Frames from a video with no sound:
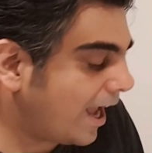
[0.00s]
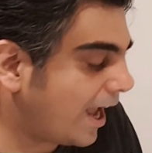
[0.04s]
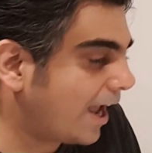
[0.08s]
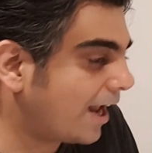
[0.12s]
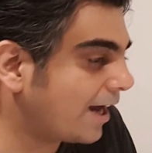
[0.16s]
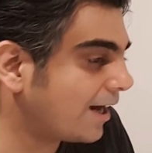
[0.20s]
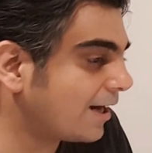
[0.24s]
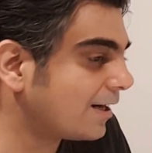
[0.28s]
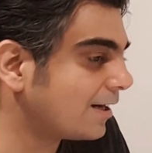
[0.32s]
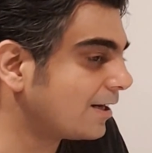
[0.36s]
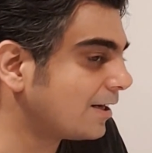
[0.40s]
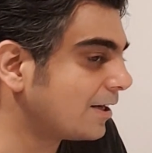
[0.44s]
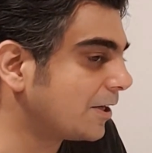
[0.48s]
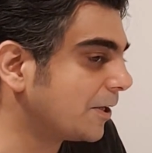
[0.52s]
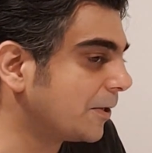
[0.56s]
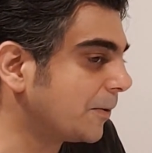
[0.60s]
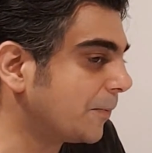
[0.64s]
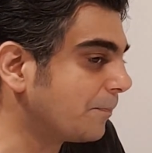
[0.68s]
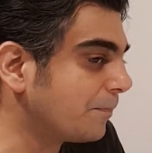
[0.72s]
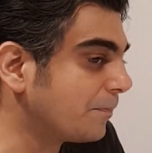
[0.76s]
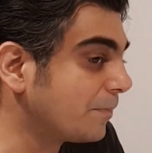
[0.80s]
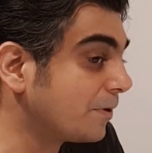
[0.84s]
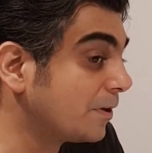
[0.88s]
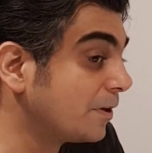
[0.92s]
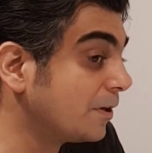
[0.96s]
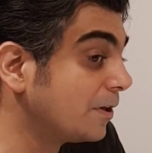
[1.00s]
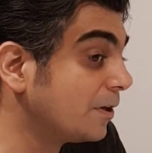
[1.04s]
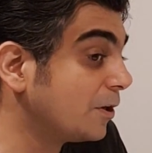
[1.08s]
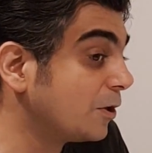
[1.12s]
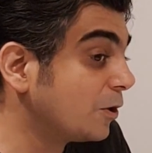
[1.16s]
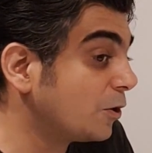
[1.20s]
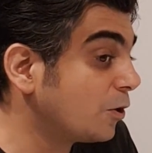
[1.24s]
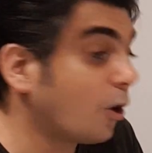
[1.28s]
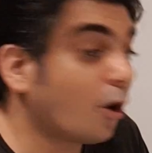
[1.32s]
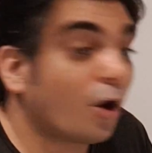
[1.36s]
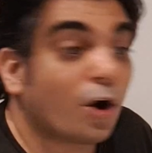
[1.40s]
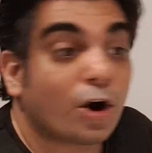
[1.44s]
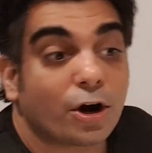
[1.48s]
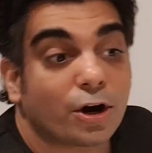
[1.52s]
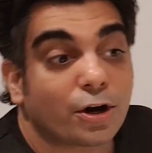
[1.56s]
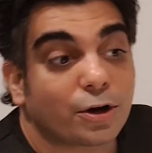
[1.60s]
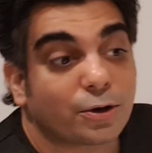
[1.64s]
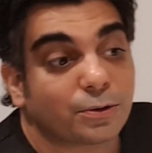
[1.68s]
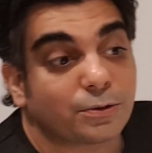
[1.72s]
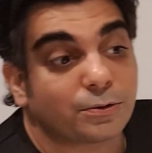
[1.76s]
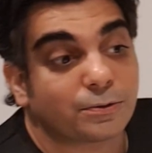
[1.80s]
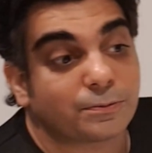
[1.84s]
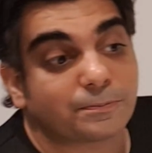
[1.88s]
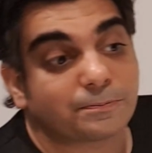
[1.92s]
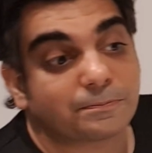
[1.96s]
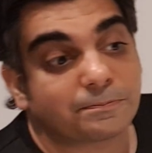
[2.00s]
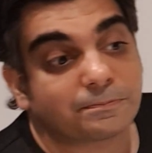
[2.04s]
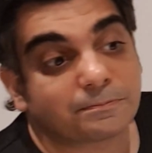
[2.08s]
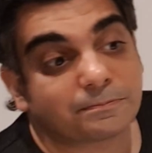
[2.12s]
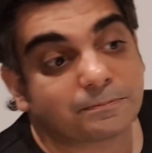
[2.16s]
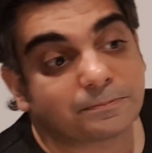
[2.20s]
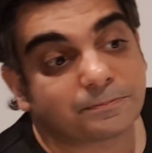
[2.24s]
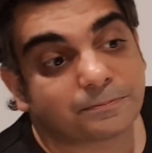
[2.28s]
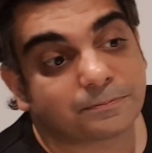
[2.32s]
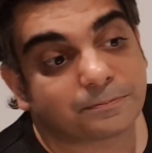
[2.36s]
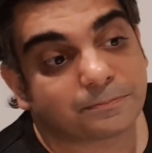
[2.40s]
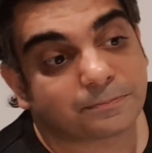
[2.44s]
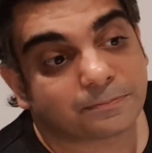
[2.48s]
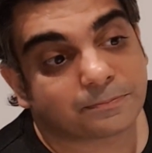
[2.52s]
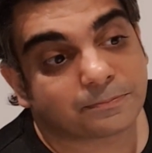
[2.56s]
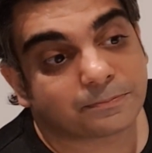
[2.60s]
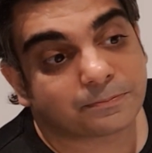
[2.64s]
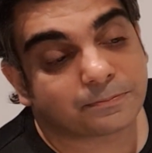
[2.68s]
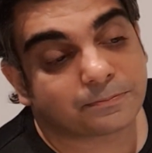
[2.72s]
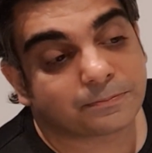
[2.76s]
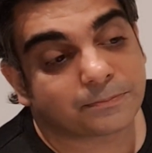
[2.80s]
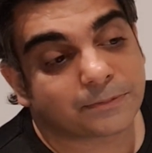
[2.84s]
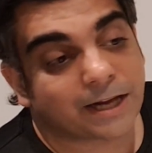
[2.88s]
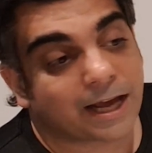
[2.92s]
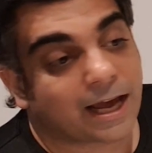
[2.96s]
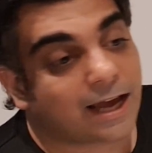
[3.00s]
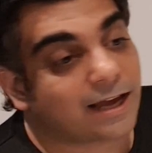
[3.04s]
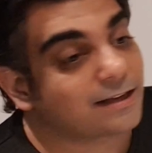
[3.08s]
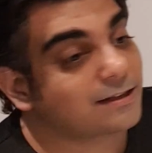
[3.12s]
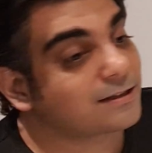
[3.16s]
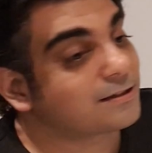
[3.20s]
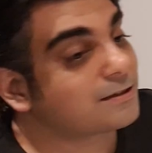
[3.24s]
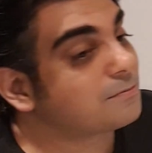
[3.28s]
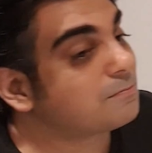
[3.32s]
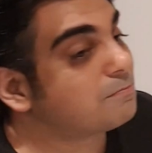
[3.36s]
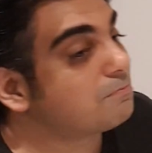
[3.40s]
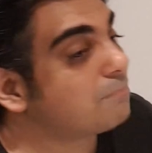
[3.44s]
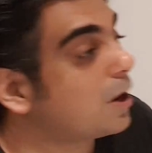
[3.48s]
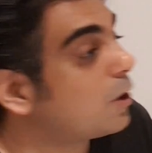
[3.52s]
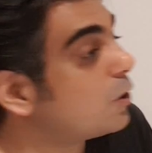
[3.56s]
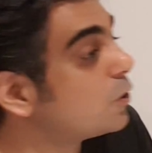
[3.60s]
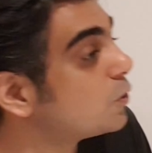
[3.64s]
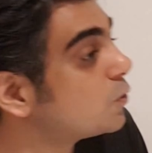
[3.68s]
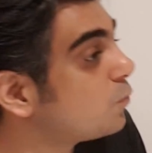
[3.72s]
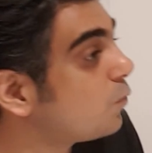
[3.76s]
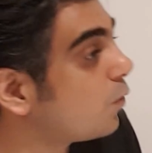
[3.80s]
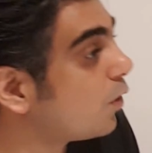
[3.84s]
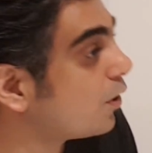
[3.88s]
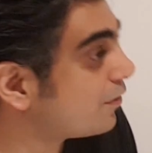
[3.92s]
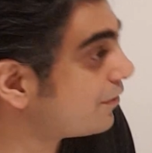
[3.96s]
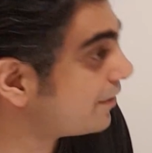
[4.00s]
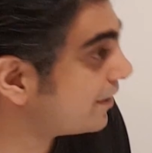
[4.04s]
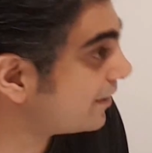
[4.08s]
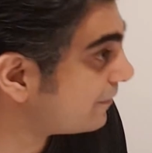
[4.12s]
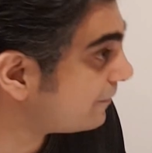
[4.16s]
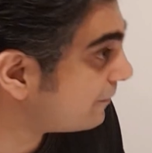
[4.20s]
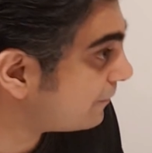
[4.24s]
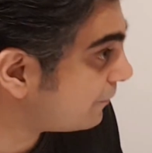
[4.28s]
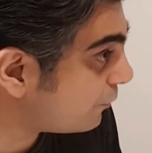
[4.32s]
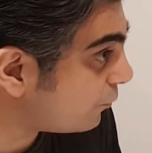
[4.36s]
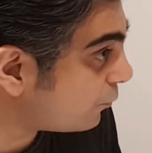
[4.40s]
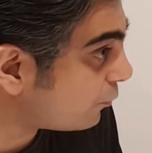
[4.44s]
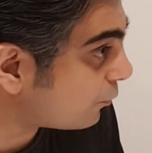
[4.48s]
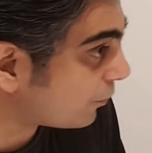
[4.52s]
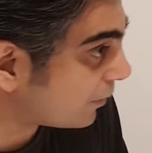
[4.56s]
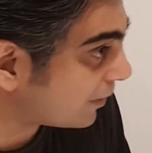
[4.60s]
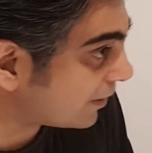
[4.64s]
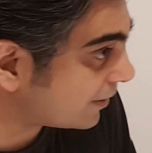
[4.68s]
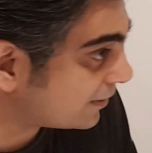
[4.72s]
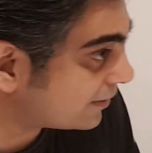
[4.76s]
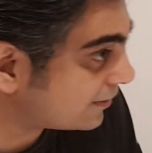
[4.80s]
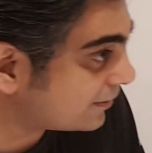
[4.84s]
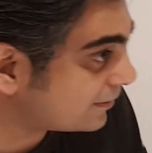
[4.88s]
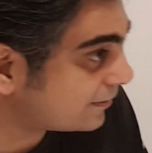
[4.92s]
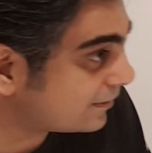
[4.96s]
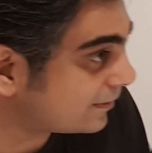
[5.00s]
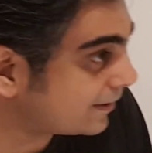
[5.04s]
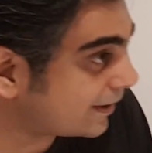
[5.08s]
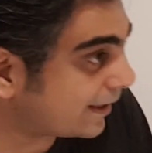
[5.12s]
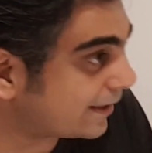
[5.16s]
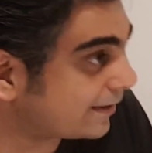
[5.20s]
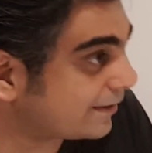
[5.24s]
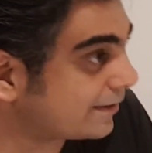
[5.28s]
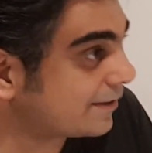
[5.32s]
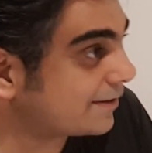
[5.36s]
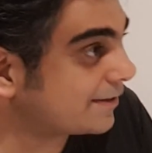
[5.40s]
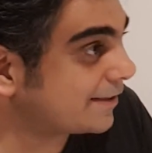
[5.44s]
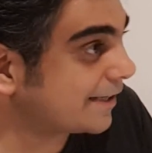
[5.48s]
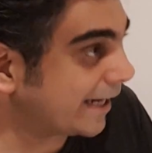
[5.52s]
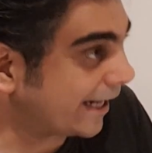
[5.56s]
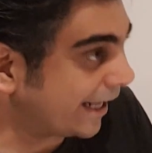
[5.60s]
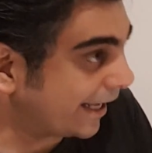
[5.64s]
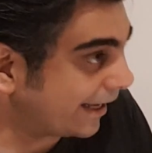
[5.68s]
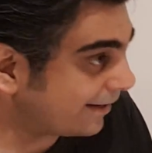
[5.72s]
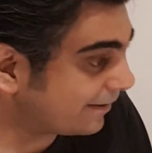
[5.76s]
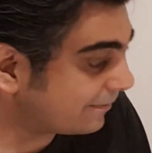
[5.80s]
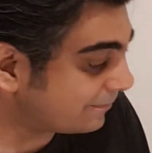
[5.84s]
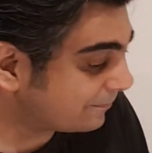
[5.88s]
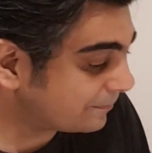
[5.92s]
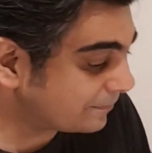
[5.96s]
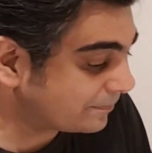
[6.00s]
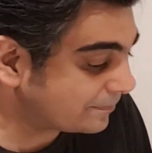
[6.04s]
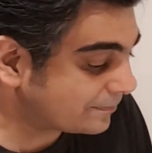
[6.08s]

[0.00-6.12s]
and in order to taste mouth-watering food in the city,